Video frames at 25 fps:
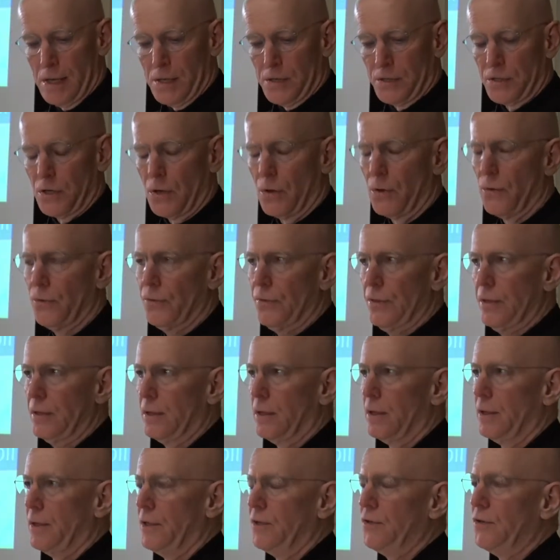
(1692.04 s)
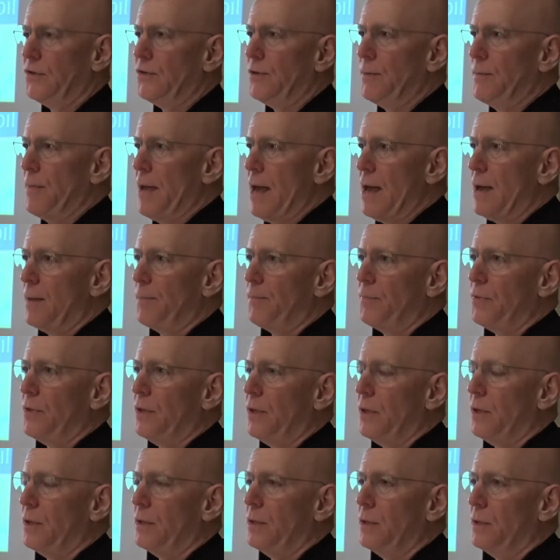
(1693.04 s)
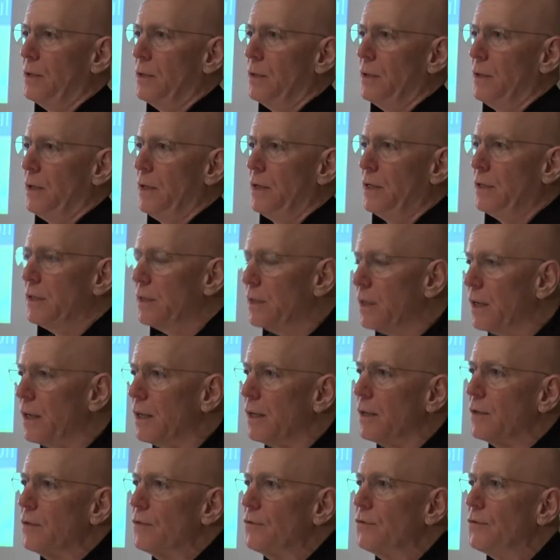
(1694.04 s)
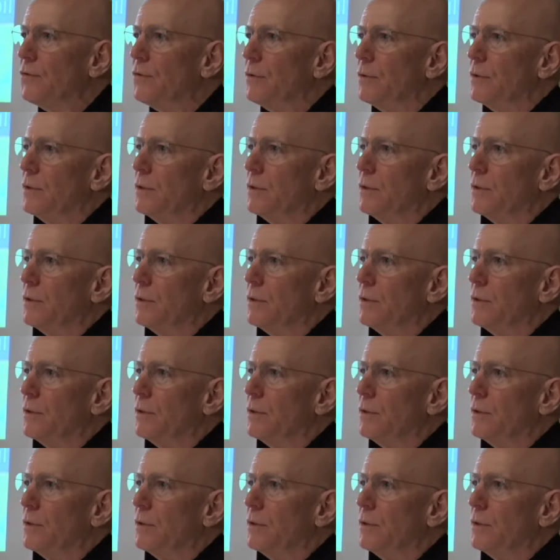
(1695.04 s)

So th uh, this is a map that indicates